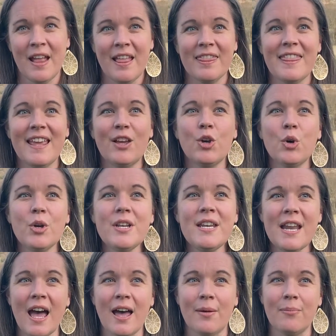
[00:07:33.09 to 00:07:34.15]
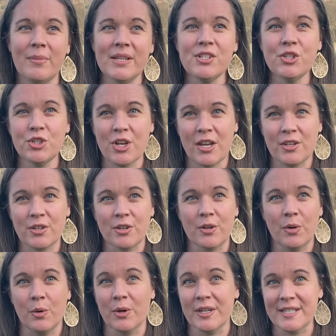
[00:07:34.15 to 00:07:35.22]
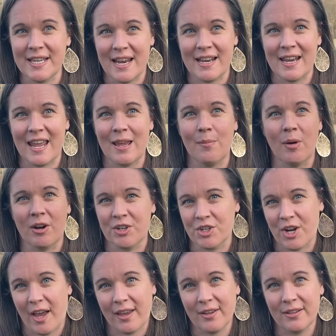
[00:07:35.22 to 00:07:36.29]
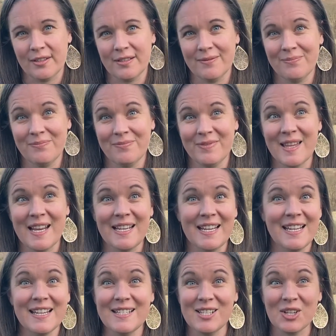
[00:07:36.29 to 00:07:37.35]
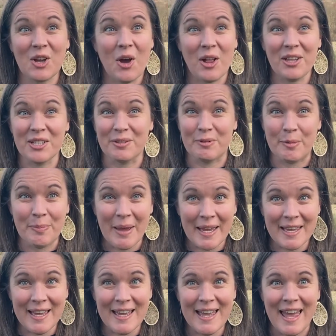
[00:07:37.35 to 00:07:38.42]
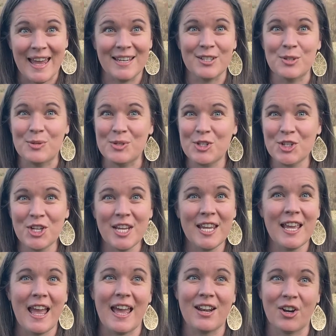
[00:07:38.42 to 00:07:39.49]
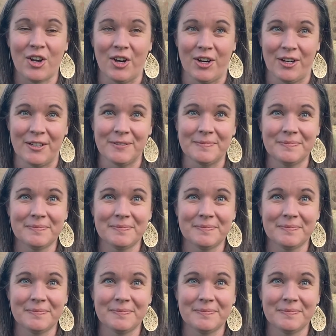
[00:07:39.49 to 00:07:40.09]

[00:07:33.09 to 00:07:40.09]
They could not misgender or dead name our child. They needed to call her Rebekah and use she and her.